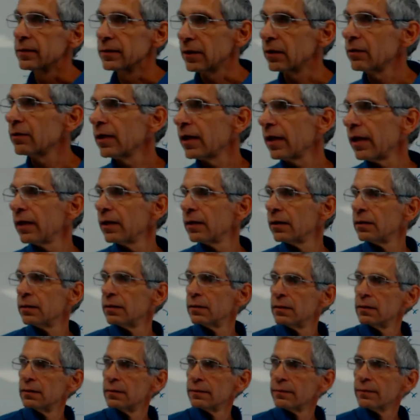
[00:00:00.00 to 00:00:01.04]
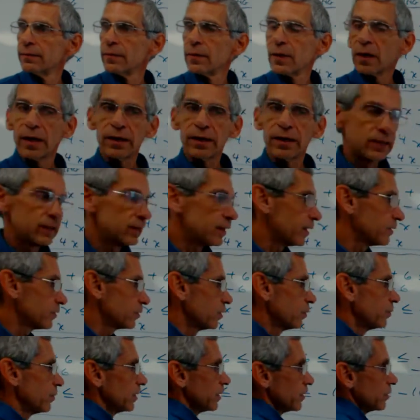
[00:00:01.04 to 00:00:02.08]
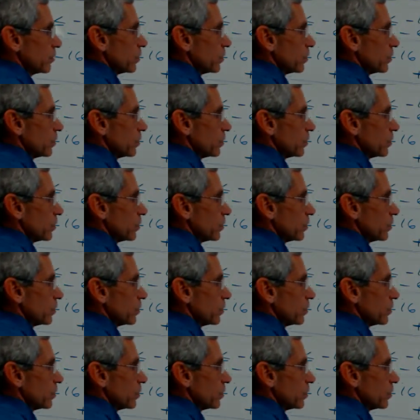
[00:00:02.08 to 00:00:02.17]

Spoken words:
Is that okay? I think that's going to be